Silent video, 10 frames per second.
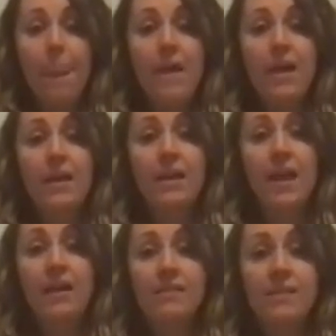and
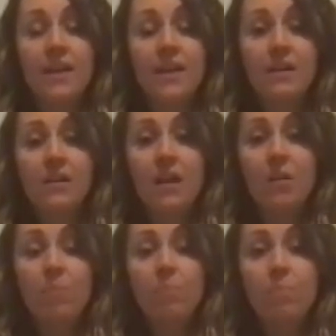exhale,
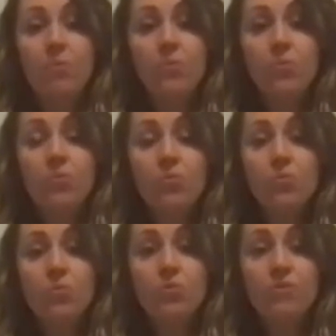
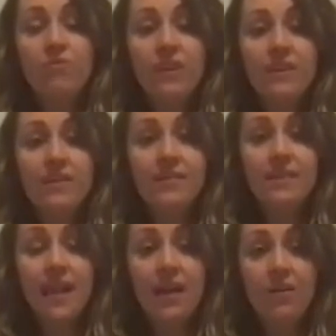pull the fingers
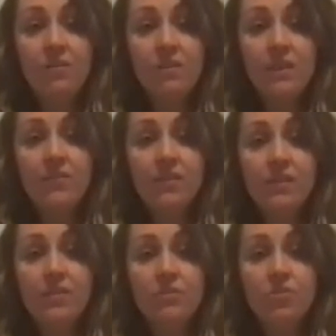down, give a
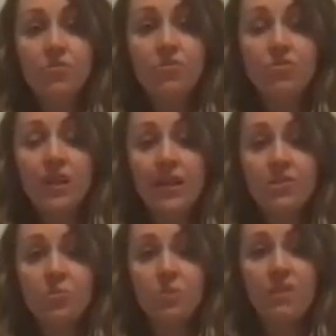little
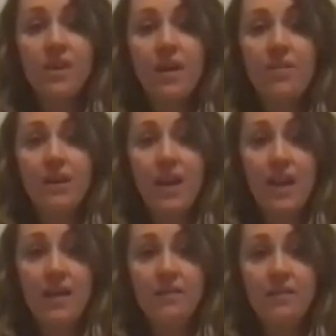stretch with the other
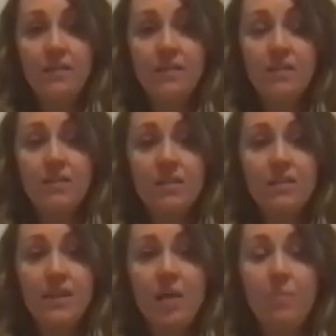hand to the
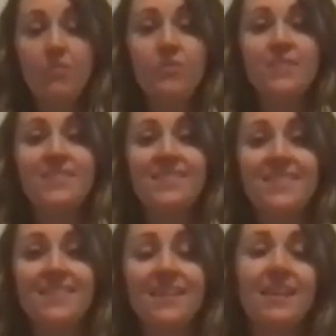top of the
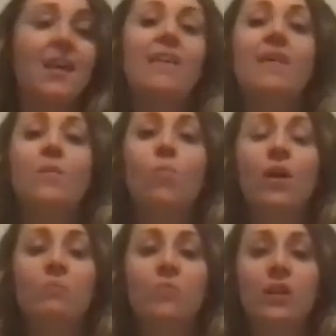wrist. And then
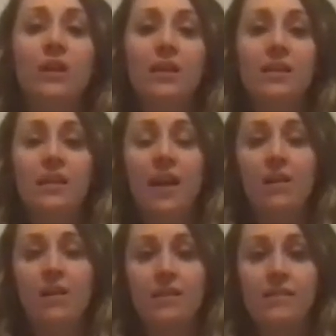one more,
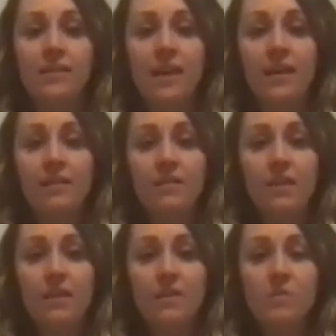inhale, extend,
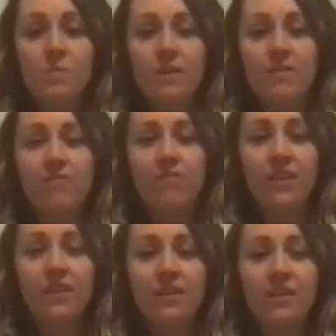spread the
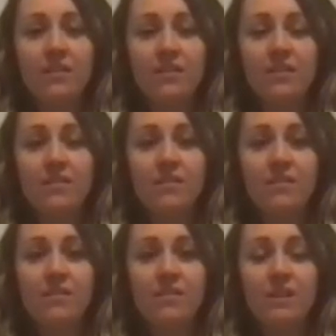
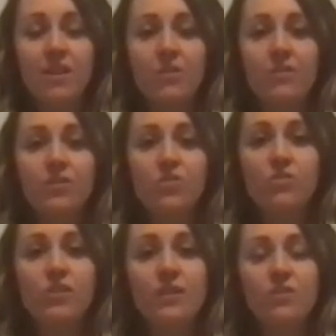fingers, really
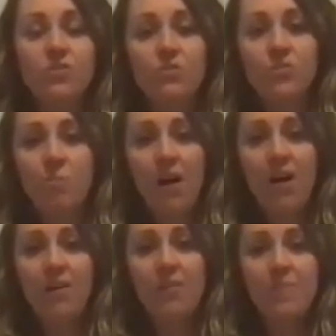stretch through the
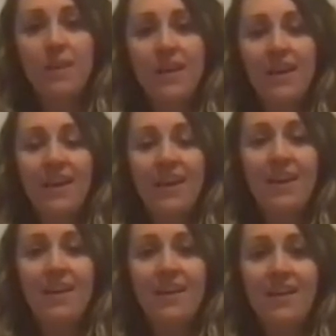palm,
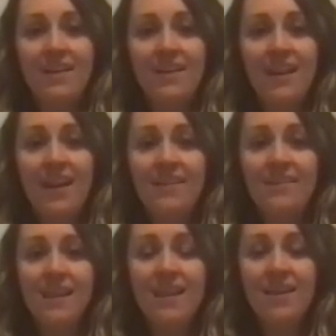and
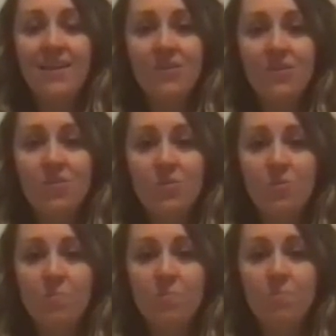
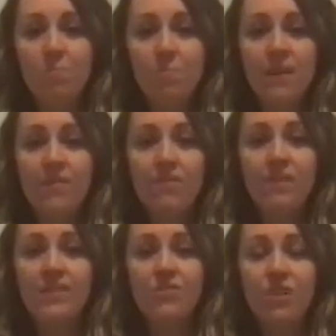exhale, give a
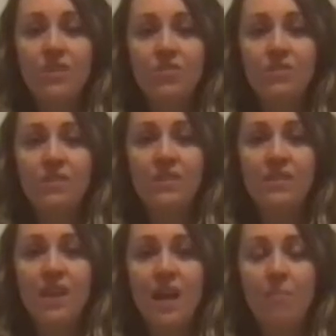nice stretch in the
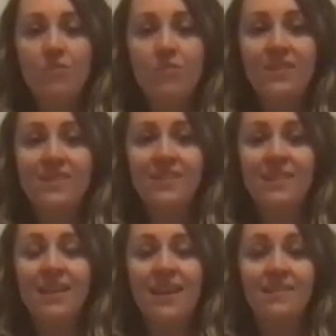top of the wrist.
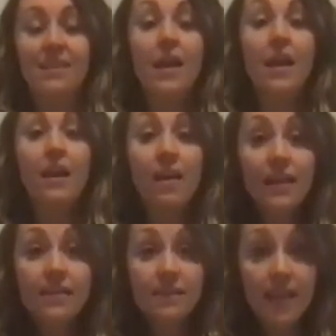Nice. Now
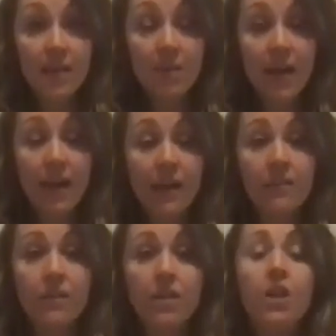that same
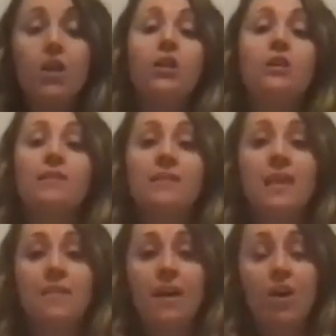hand, you're gonna
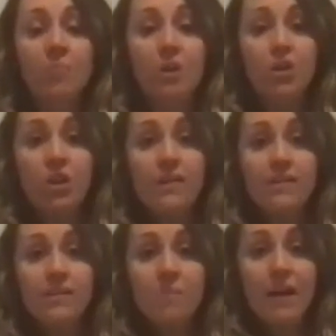take that arm
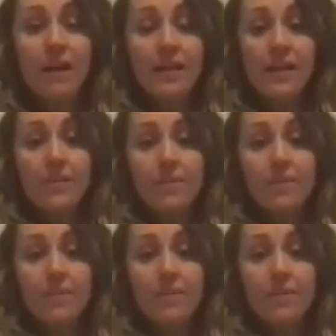across the body,